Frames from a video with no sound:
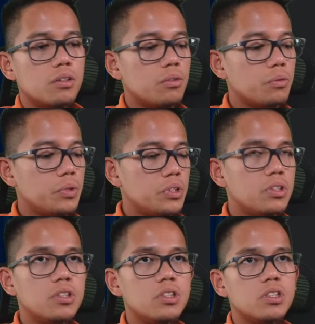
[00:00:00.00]
which
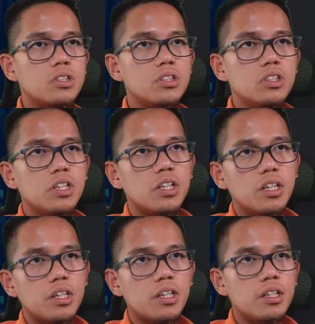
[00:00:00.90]
is
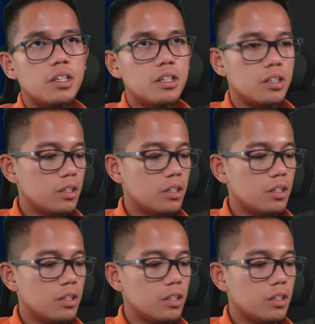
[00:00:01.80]
J,